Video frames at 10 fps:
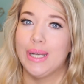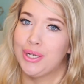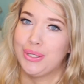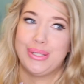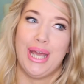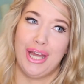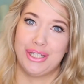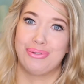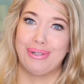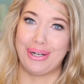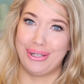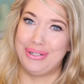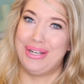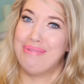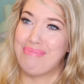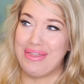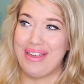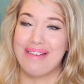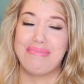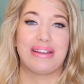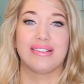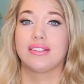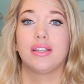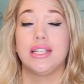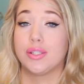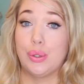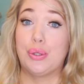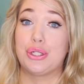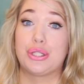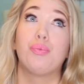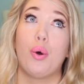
and I just had to include him in there because he's gorgeous.